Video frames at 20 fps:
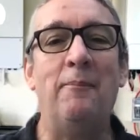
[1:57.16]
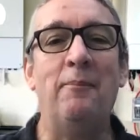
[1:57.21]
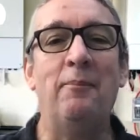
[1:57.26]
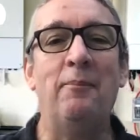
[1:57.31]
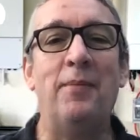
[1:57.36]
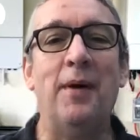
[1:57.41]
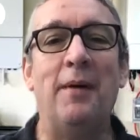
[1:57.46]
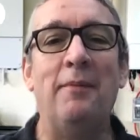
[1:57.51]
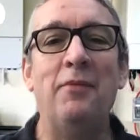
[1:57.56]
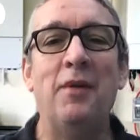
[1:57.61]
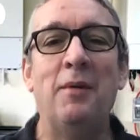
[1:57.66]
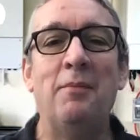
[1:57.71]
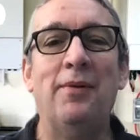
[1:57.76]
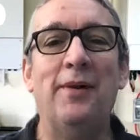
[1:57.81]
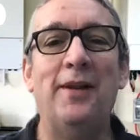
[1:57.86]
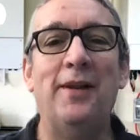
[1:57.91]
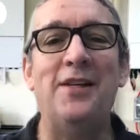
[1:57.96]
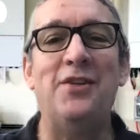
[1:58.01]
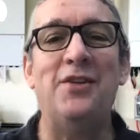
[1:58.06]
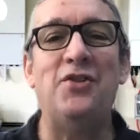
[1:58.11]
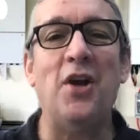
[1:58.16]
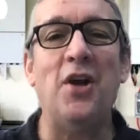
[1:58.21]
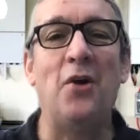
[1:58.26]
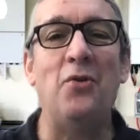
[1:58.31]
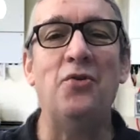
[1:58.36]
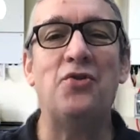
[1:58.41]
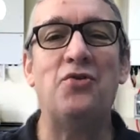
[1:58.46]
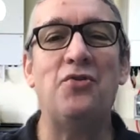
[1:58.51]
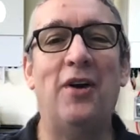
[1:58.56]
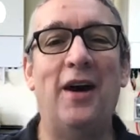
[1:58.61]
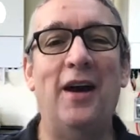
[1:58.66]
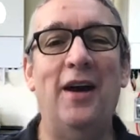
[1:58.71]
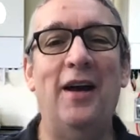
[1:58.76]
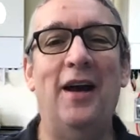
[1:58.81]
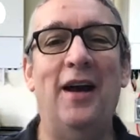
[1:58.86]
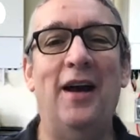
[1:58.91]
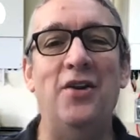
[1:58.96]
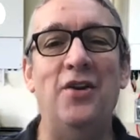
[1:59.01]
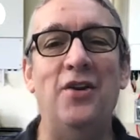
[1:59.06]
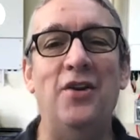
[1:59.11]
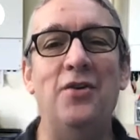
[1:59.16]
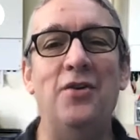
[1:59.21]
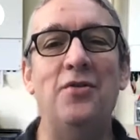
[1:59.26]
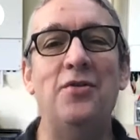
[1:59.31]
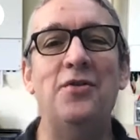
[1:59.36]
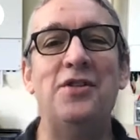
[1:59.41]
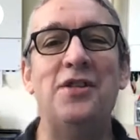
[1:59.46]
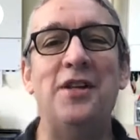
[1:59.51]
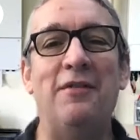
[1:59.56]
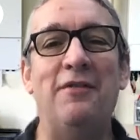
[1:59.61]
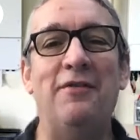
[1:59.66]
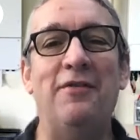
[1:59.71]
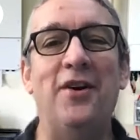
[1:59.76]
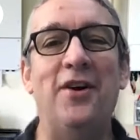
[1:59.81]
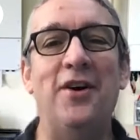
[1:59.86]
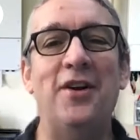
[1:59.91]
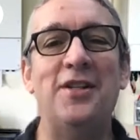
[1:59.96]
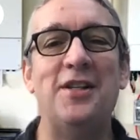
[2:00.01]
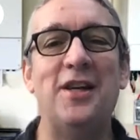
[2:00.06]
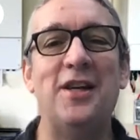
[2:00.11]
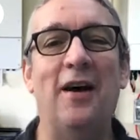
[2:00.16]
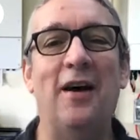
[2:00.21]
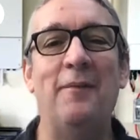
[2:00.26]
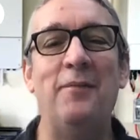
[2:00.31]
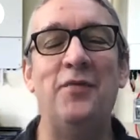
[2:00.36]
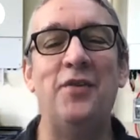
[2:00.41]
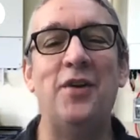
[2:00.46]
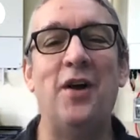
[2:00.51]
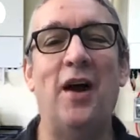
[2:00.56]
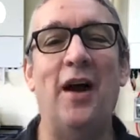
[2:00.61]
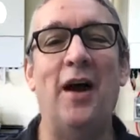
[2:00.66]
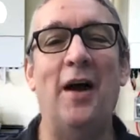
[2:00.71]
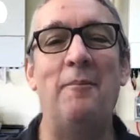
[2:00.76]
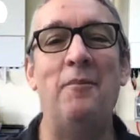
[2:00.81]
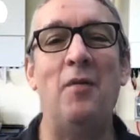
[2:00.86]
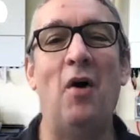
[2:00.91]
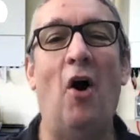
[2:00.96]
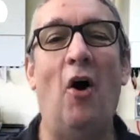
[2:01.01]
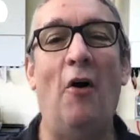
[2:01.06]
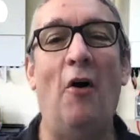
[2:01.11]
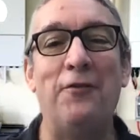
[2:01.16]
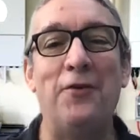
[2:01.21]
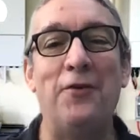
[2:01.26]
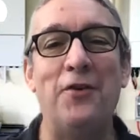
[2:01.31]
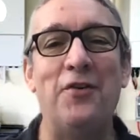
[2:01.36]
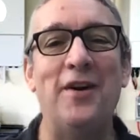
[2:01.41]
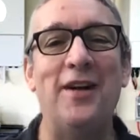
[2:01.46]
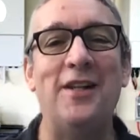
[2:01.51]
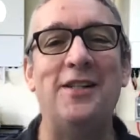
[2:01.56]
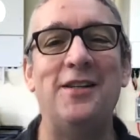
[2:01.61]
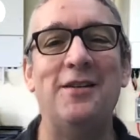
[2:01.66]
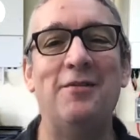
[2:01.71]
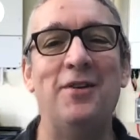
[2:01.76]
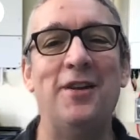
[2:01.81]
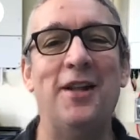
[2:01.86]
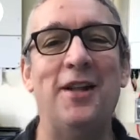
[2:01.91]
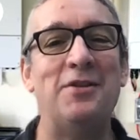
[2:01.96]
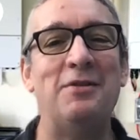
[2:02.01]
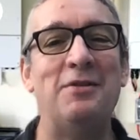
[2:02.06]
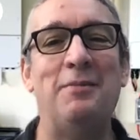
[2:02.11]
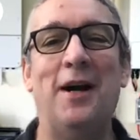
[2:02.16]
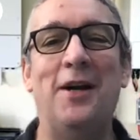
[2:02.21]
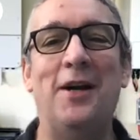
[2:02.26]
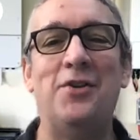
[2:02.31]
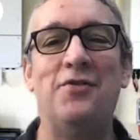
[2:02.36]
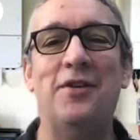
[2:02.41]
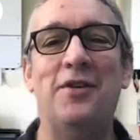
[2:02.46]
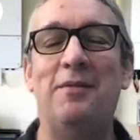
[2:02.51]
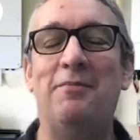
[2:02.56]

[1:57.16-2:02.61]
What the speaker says: But please don't try and use the inverter off-grid without a battery,